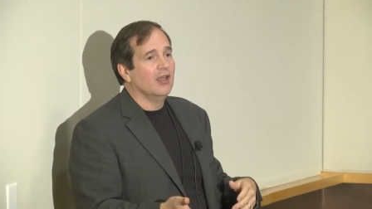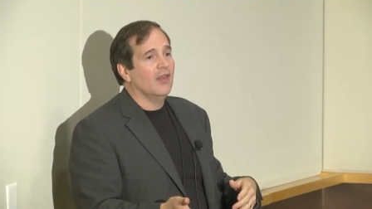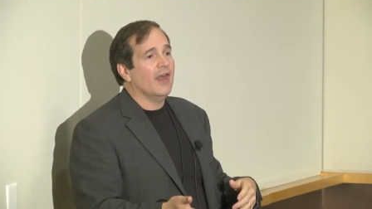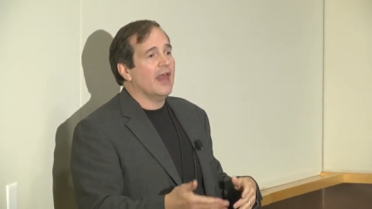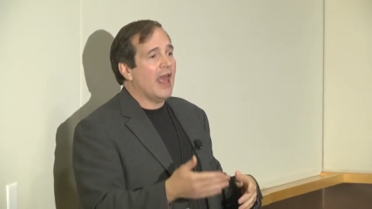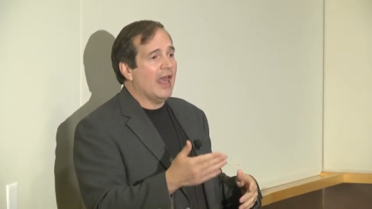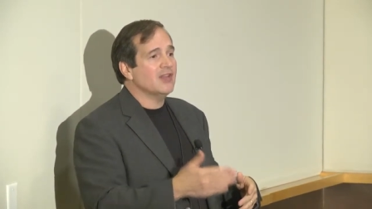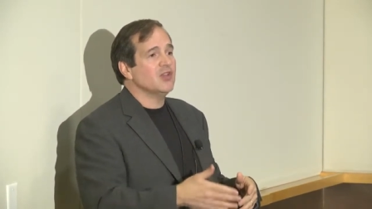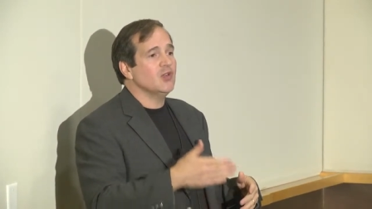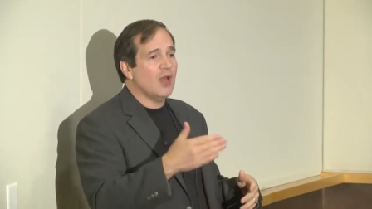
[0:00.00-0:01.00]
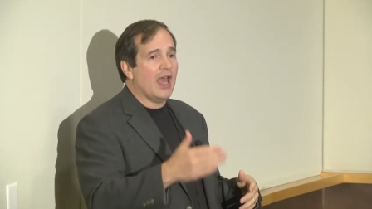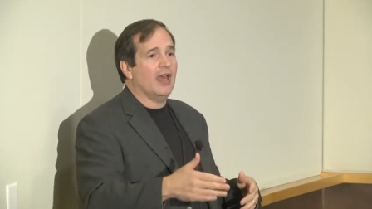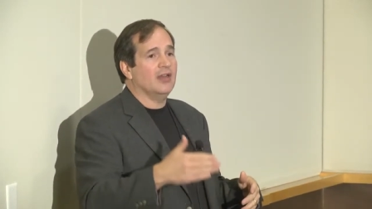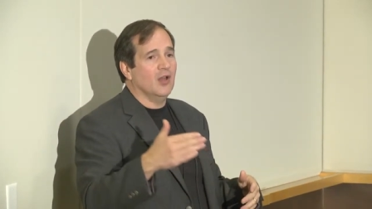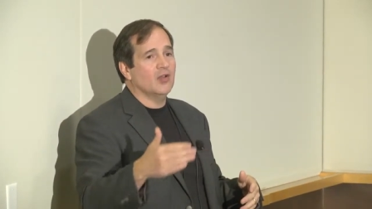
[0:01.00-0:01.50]
that as you
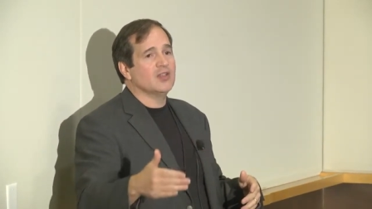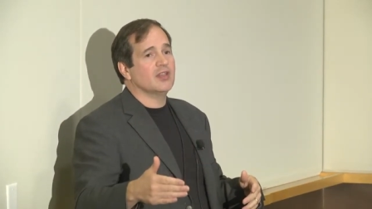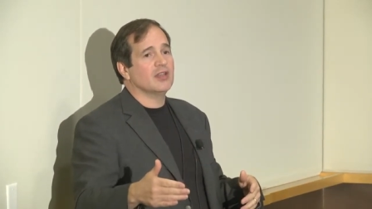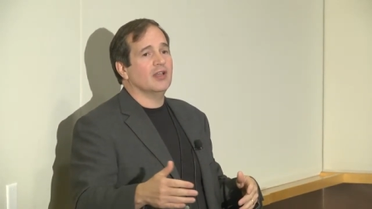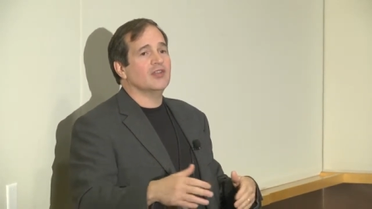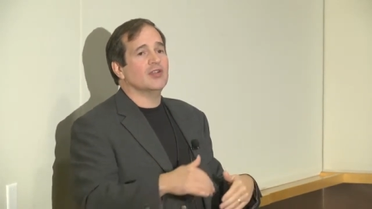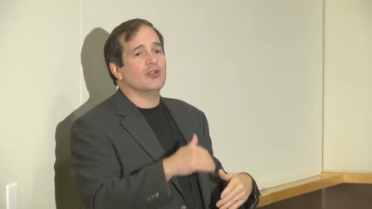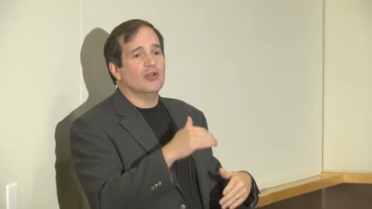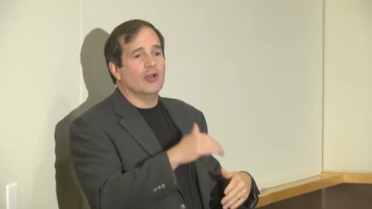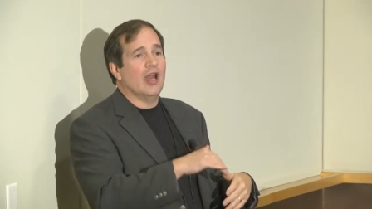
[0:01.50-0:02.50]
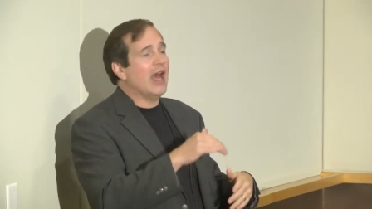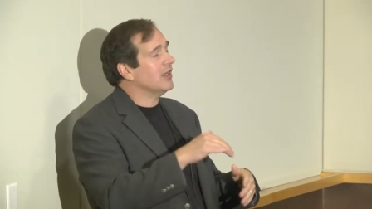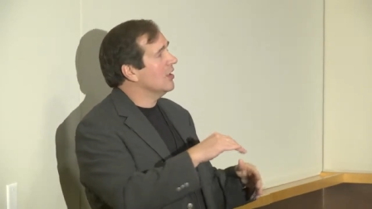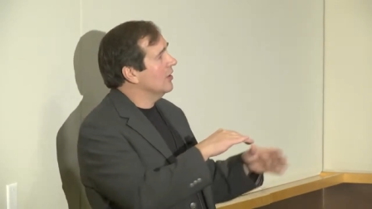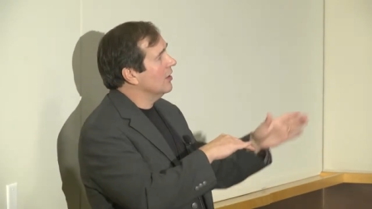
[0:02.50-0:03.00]
add nodes to the cluster, you're
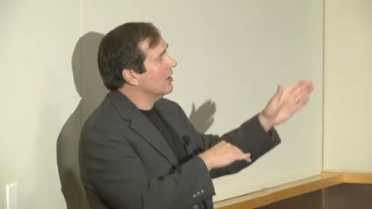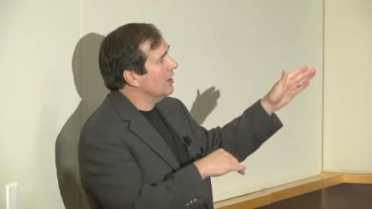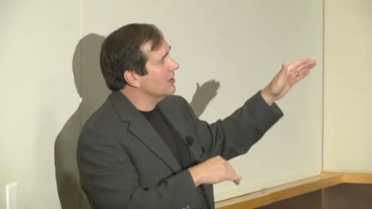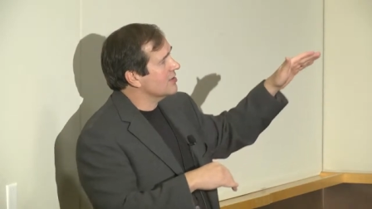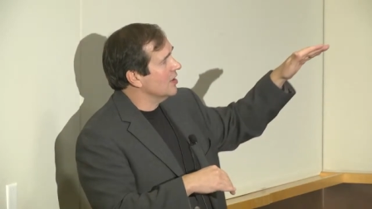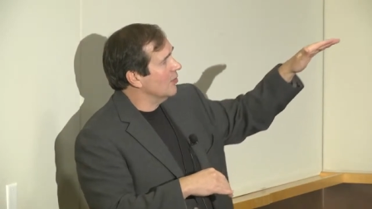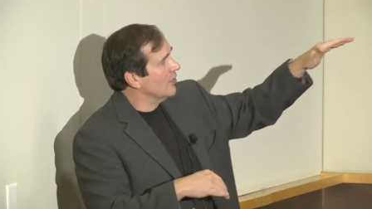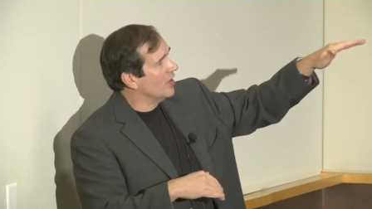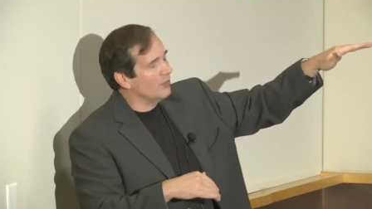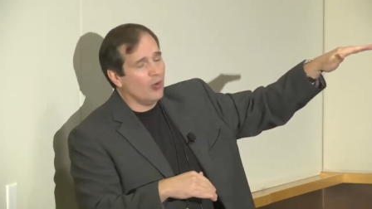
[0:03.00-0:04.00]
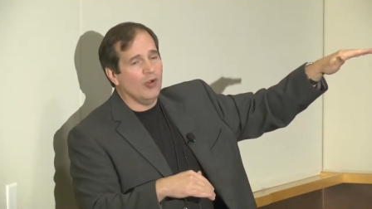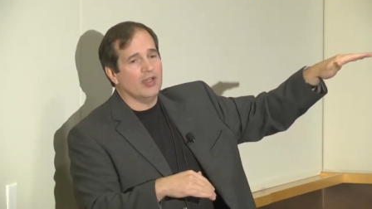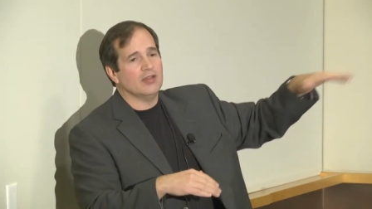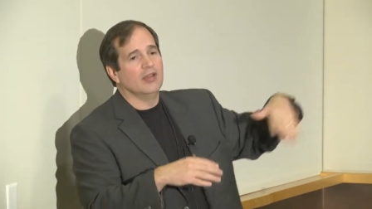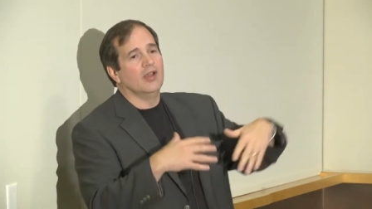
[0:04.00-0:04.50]
not going to get some
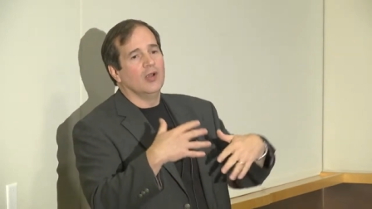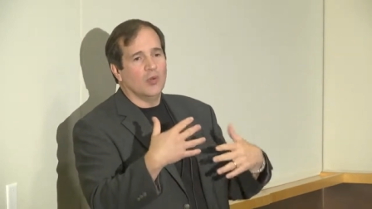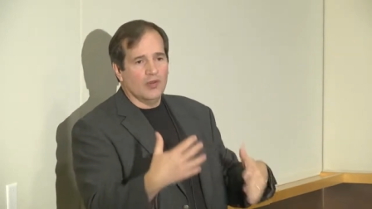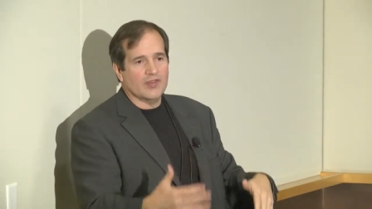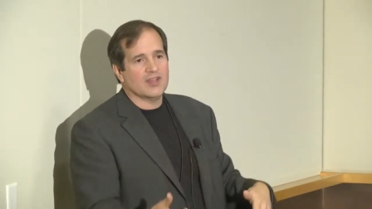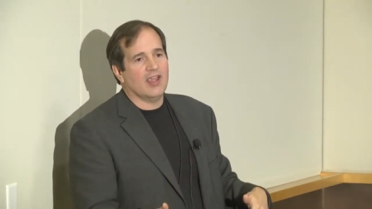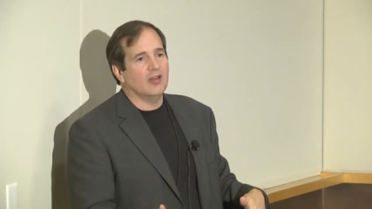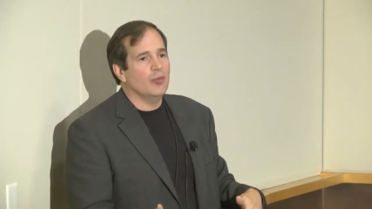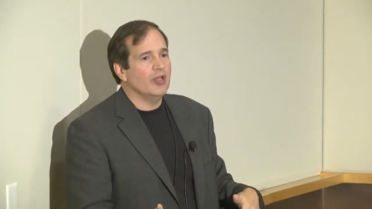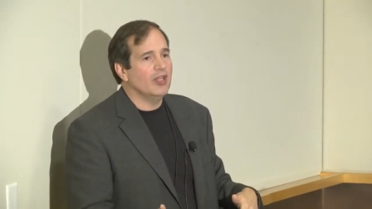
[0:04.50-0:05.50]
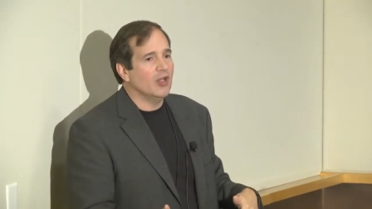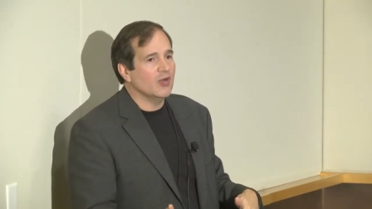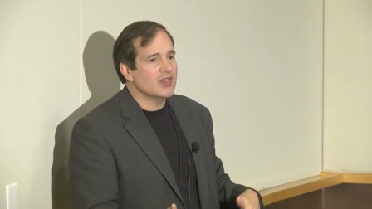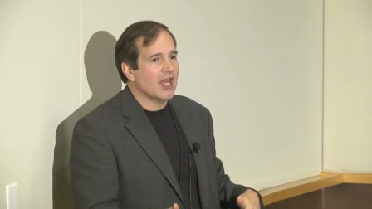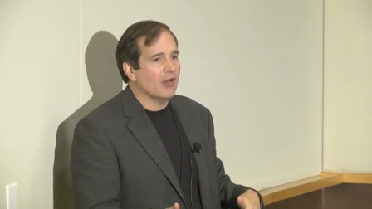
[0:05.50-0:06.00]
point where the scalability
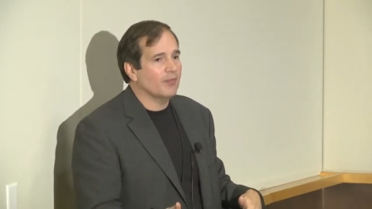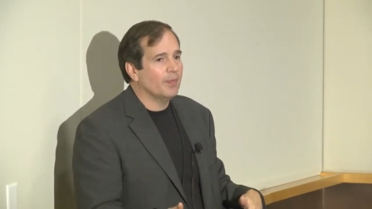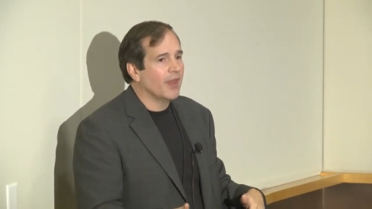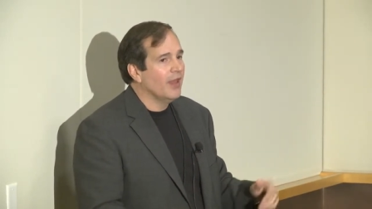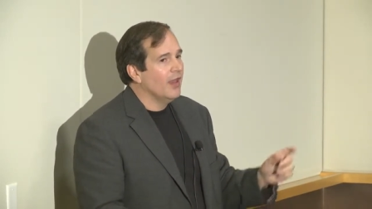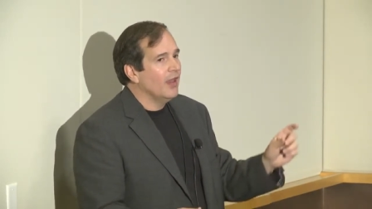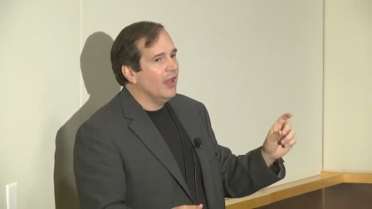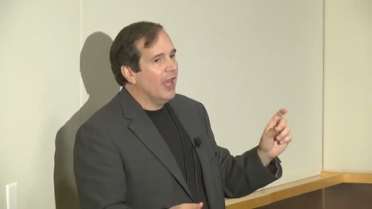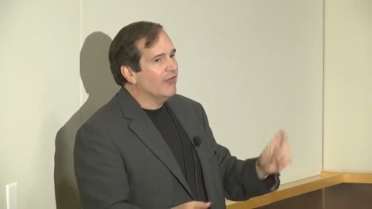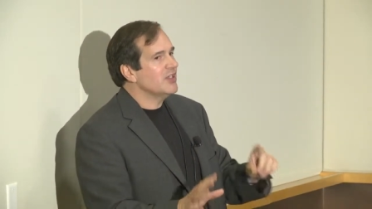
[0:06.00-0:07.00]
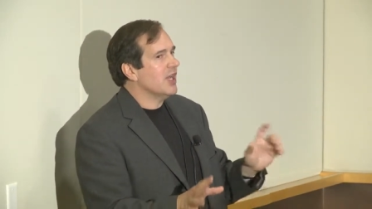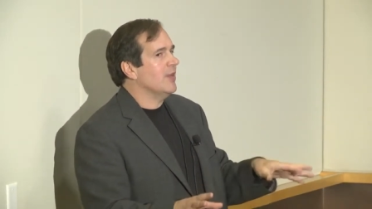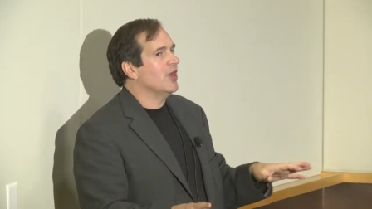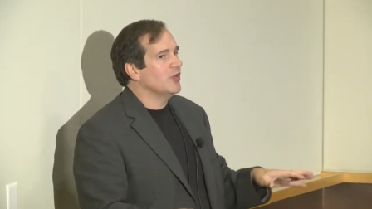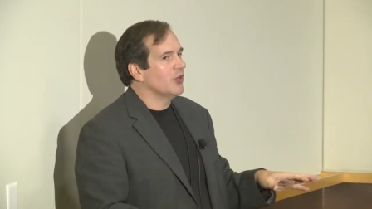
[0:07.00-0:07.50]
goes down. Every time
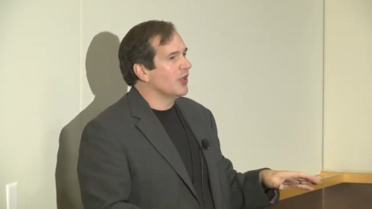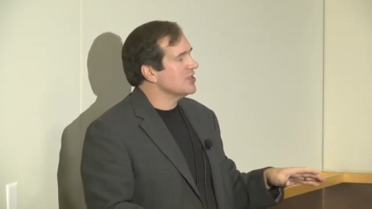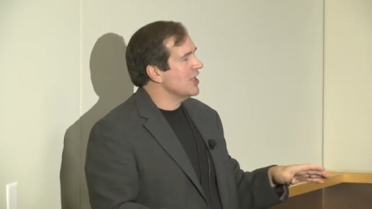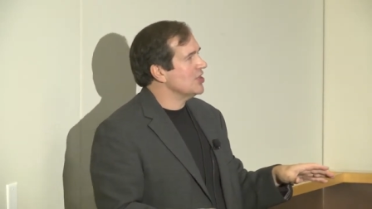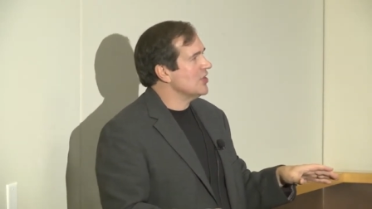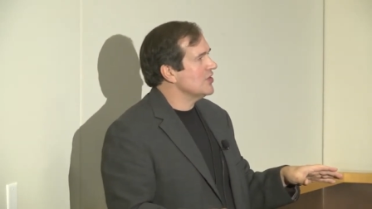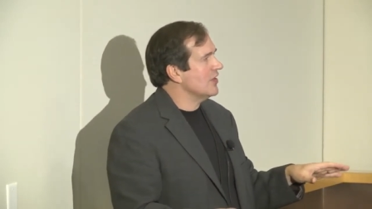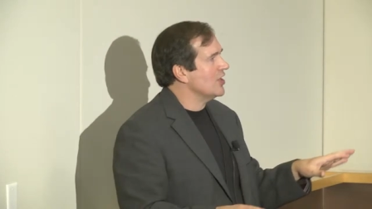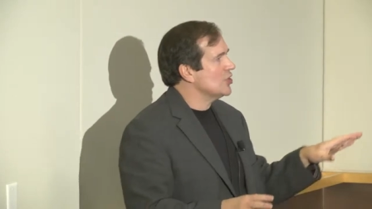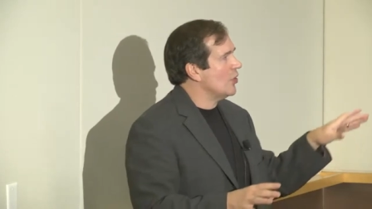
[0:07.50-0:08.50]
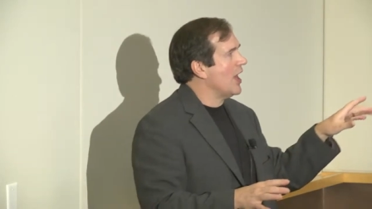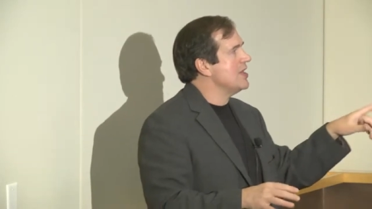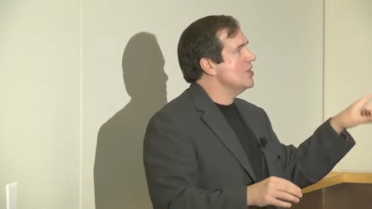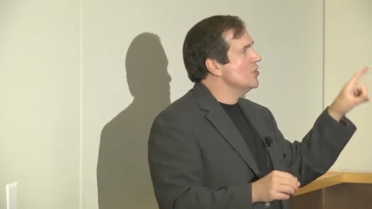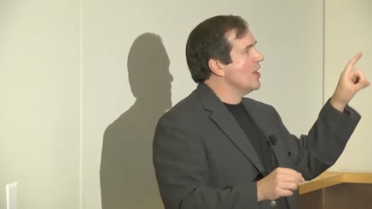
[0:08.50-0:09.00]
I go into organizations and they try
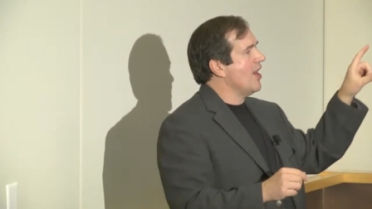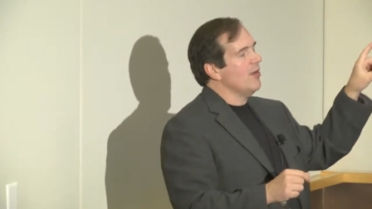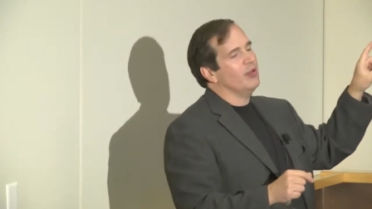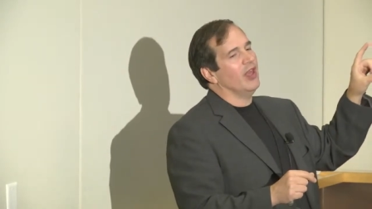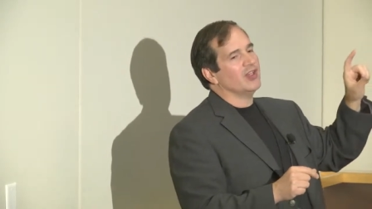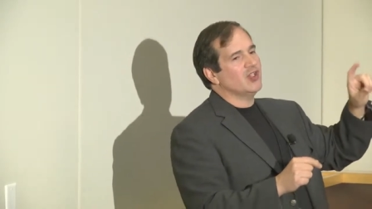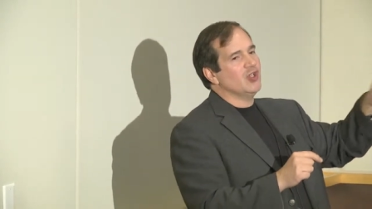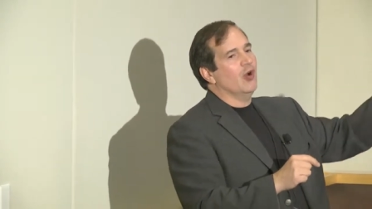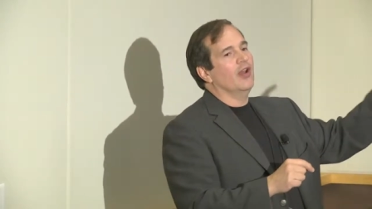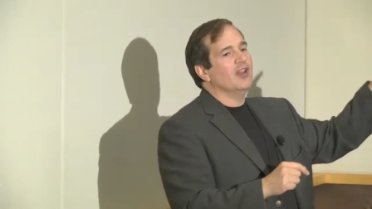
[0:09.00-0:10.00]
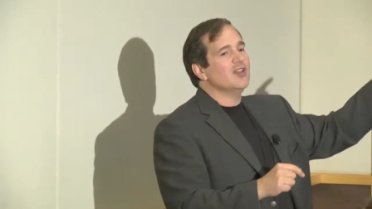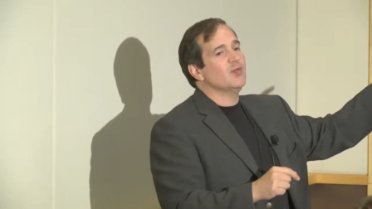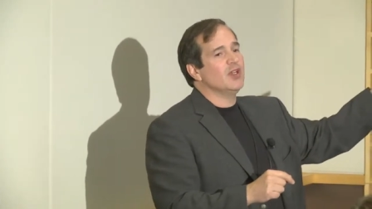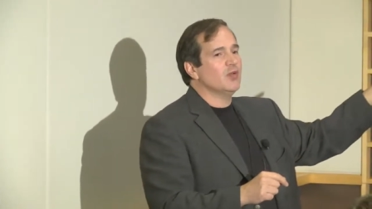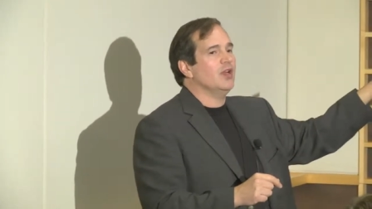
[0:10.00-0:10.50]
to do complex joins
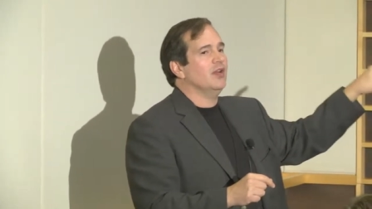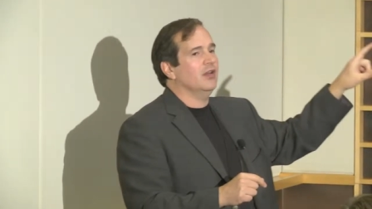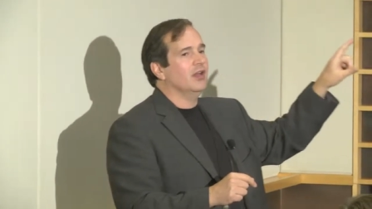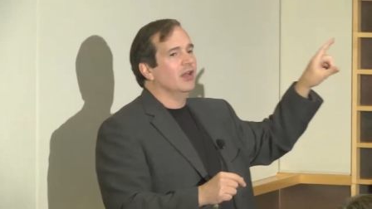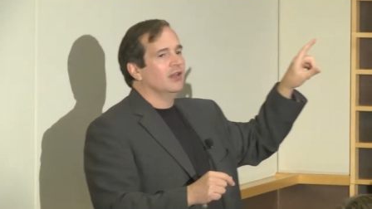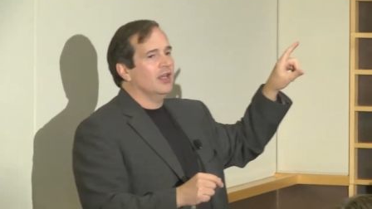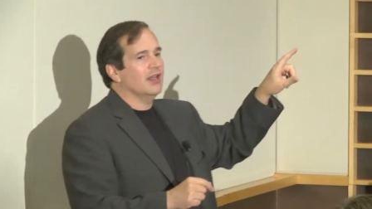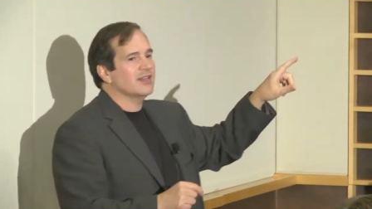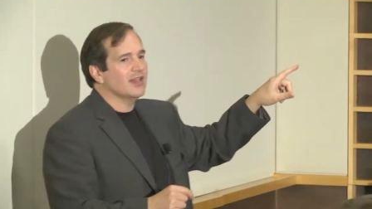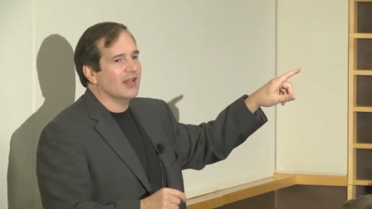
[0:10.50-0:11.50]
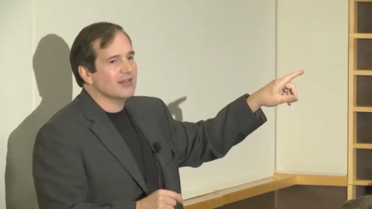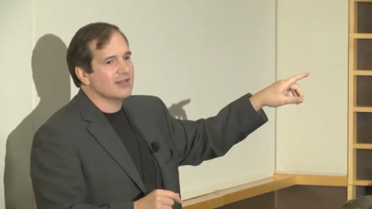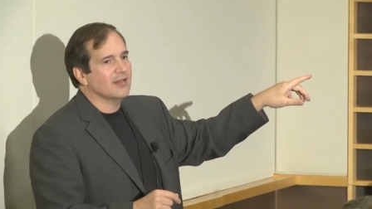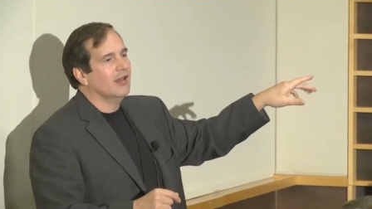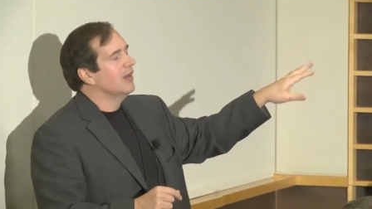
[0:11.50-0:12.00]
between data sets,